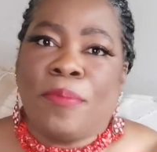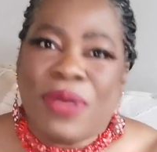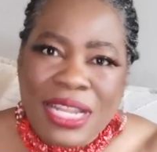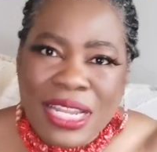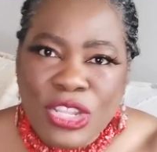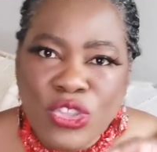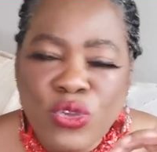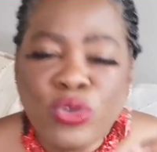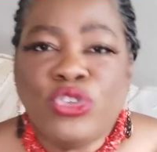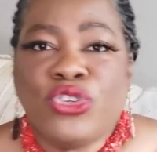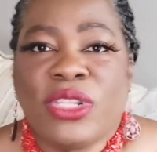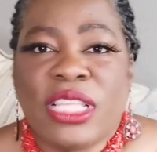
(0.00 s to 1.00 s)
But
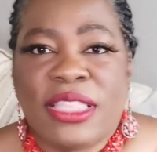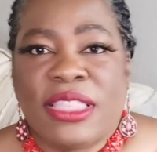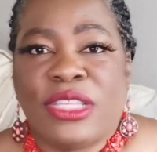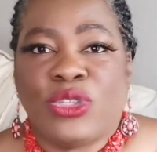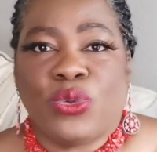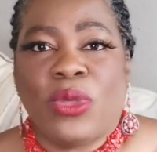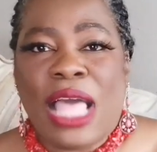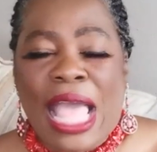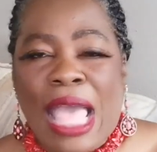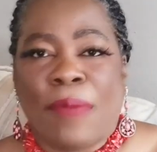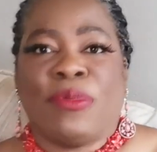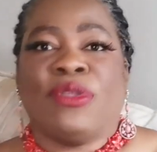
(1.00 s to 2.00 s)
usually this will
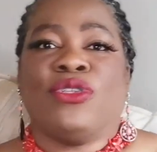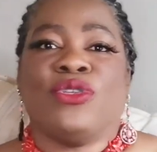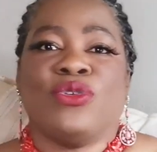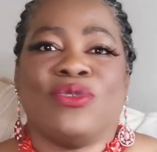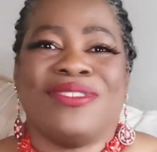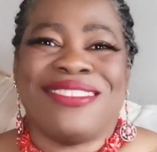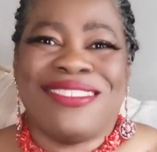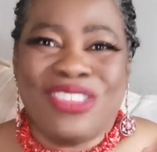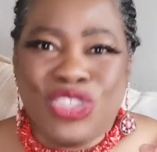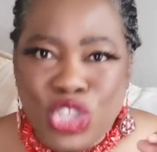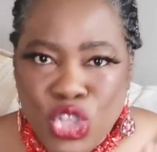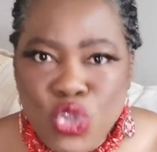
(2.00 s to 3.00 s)
happen to
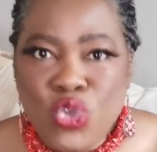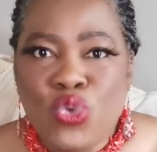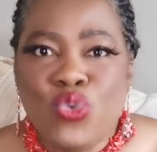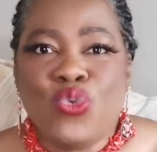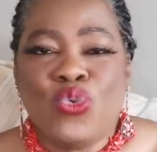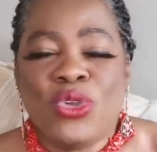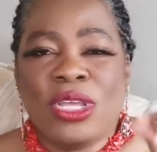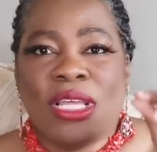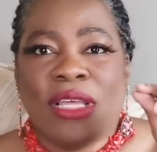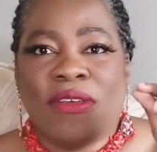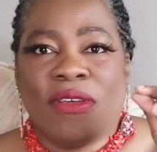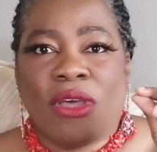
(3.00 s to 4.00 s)
you
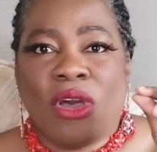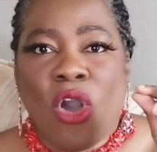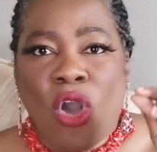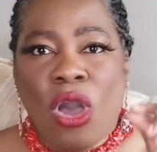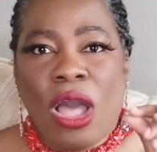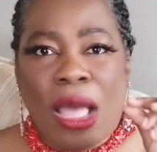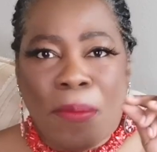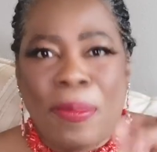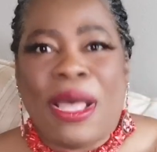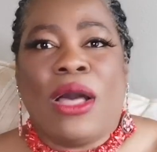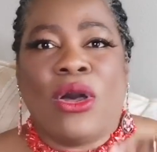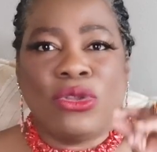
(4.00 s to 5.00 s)

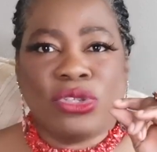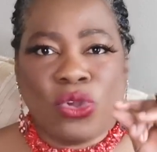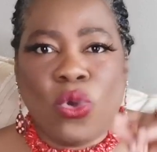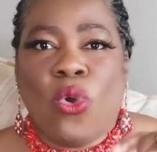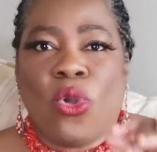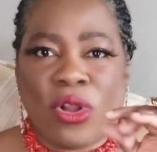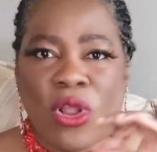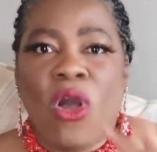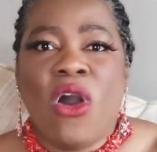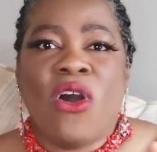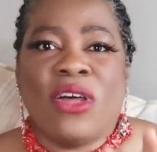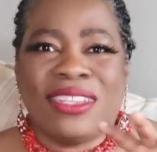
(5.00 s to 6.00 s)
about or
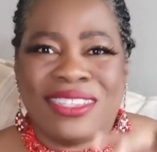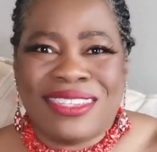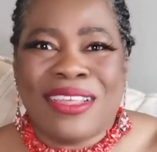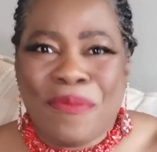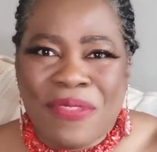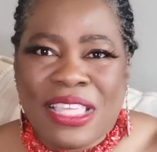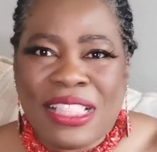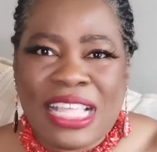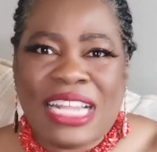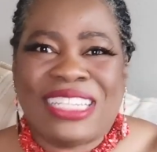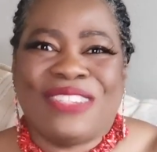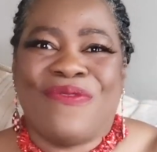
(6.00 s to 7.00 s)
on something
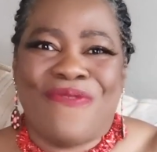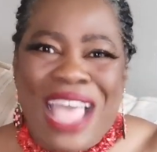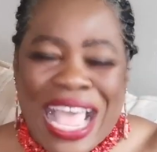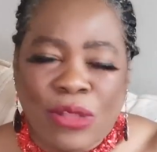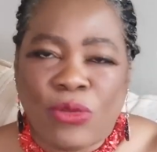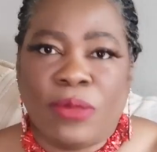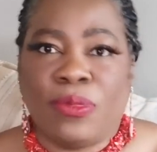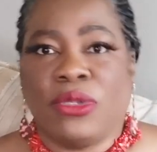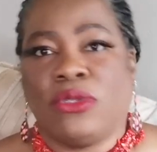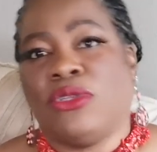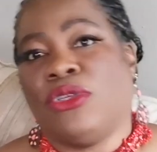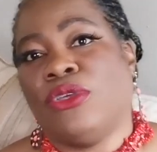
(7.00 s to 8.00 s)
that is
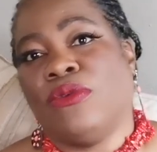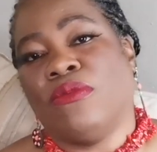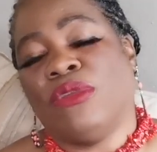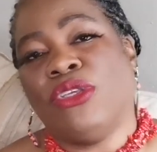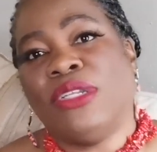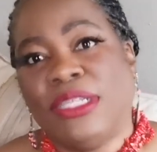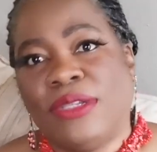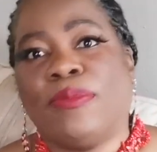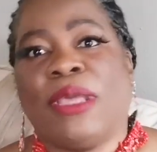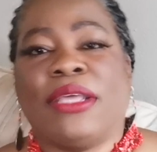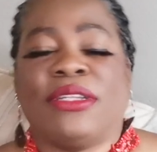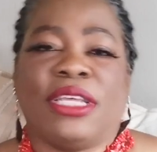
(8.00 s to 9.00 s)
valuable to you. You need to
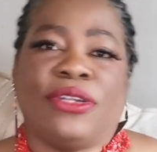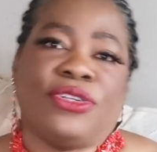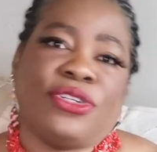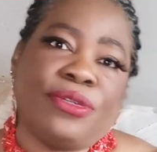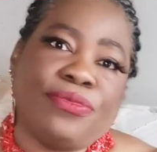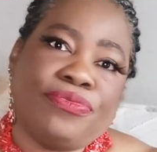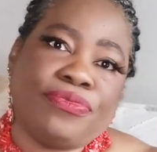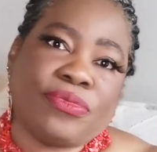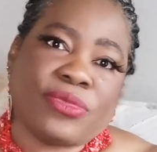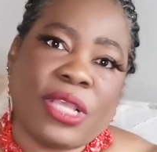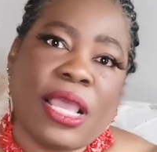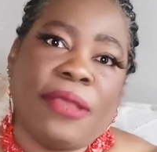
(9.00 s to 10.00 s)
pay attention,
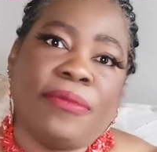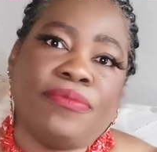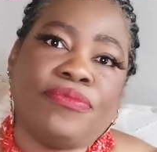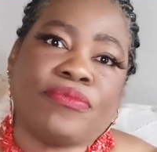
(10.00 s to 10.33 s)
okay?